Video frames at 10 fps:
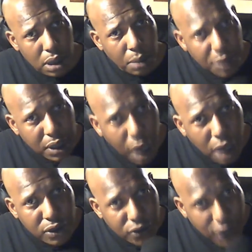
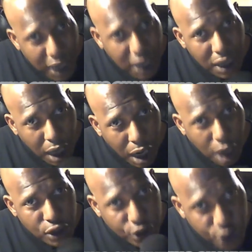because they
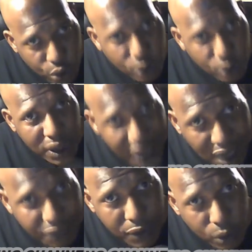are true
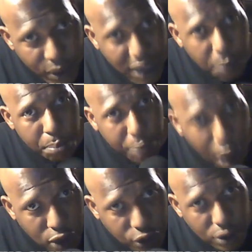heavyweight
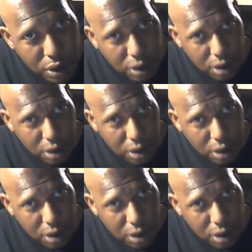punchers.